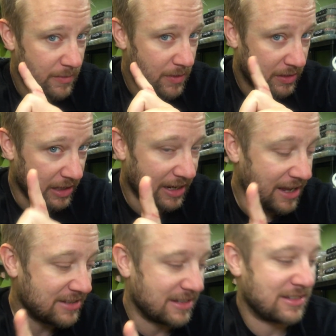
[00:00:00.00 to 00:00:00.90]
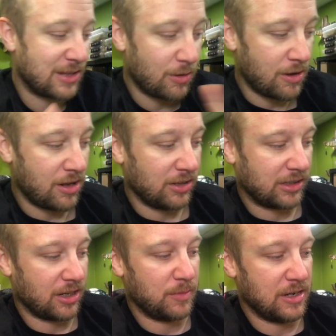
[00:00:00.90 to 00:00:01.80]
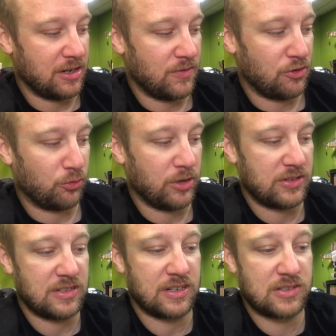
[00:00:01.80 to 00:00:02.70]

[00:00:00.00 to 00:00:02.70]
The thing is they're all going to be individualistic.